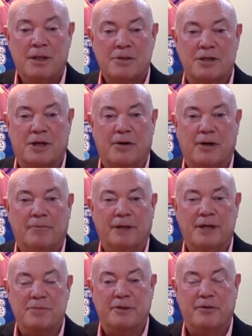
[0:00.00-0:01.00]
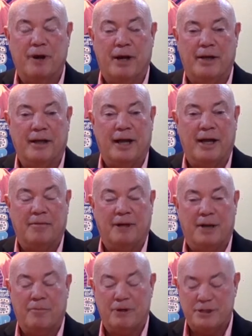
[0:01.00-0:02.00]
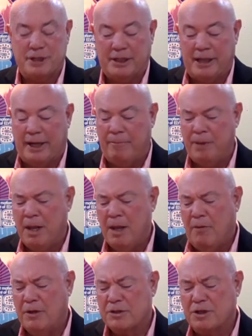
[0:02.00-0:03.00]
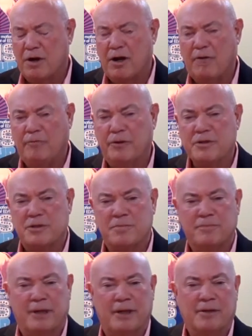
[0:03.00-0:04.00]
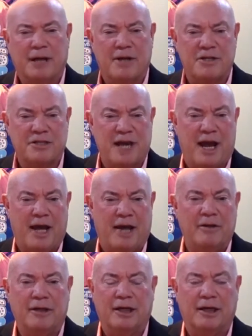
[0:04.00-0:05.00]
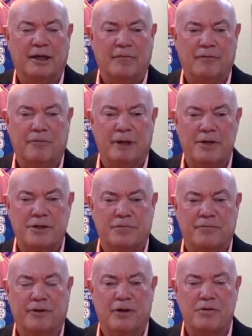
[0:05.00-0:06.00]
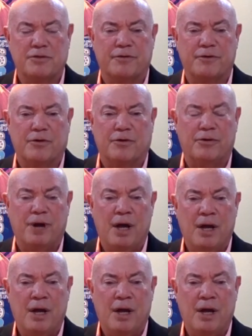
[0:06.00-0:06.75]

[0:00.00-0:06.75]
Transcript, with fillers: So uh, that's been great, and I, I, appreciate that. I want to start off with some uh, kind of sad uh, information for those of you who